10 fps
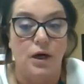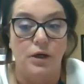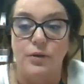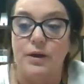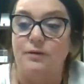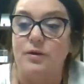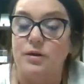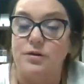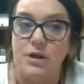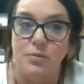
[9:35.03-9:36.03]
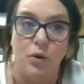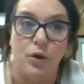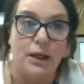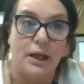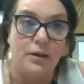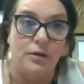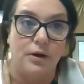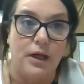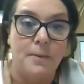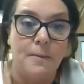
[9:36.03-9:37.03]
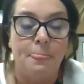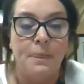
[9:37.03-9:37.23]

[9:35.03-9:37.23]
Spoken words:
I'll do it every Thursday morning at 8:30.